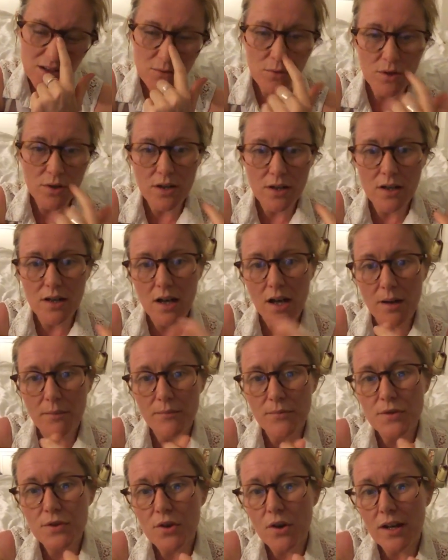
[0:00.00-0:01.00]
you want
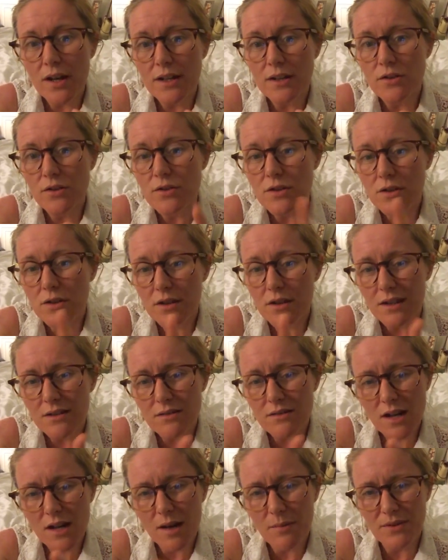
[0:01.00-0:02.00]
to try and use,
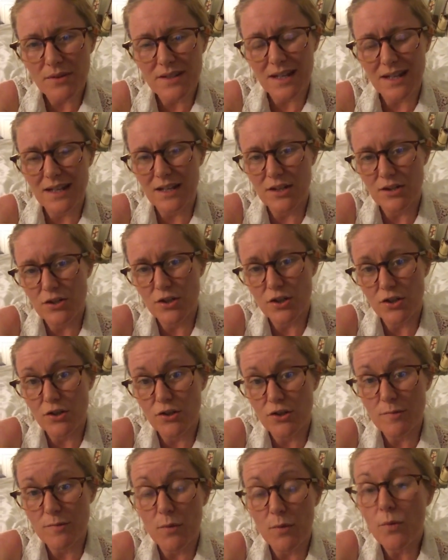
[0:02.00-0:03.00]
there's a couple of techniques you
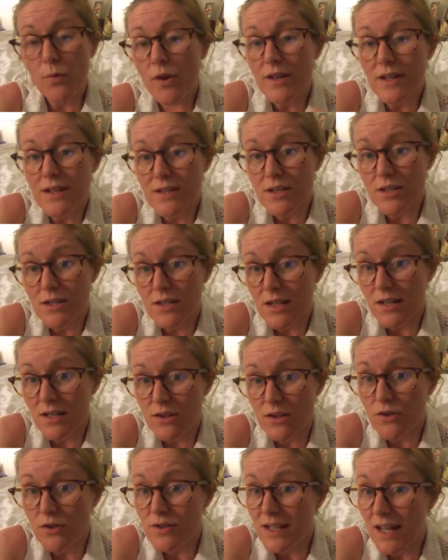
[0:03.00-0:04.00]
can use, but one is just
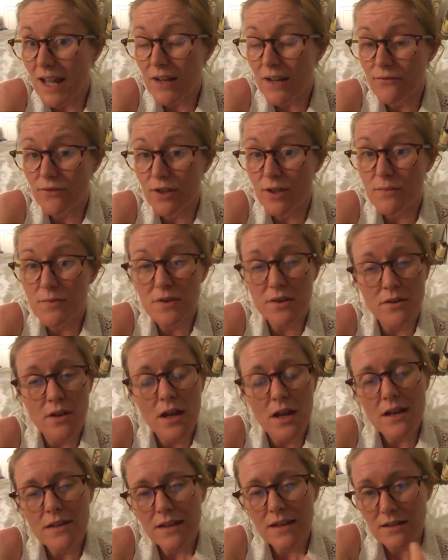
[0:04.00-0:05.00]
using adverbs. So
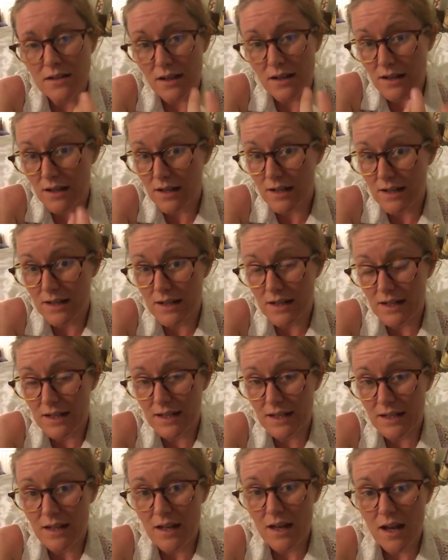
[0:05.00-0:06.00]
things like
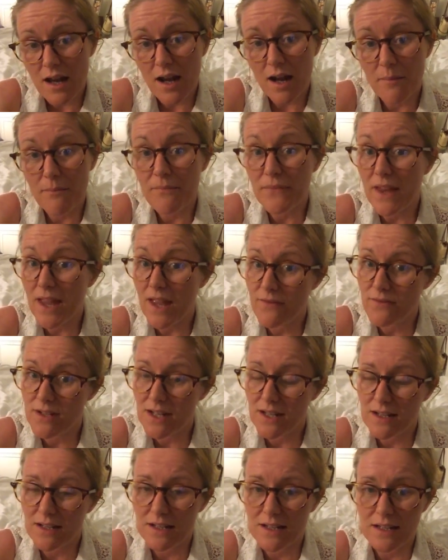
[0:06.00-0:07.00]
clearly,
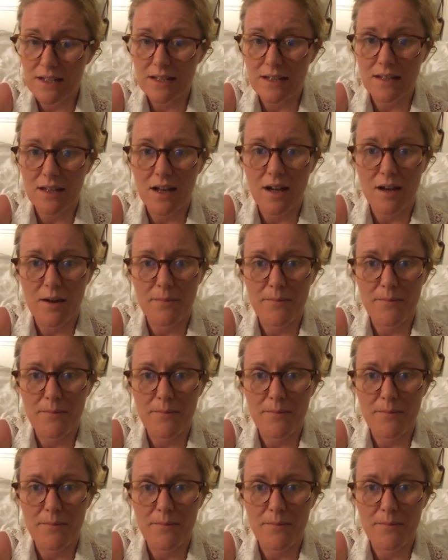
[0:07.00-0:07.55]
evidently,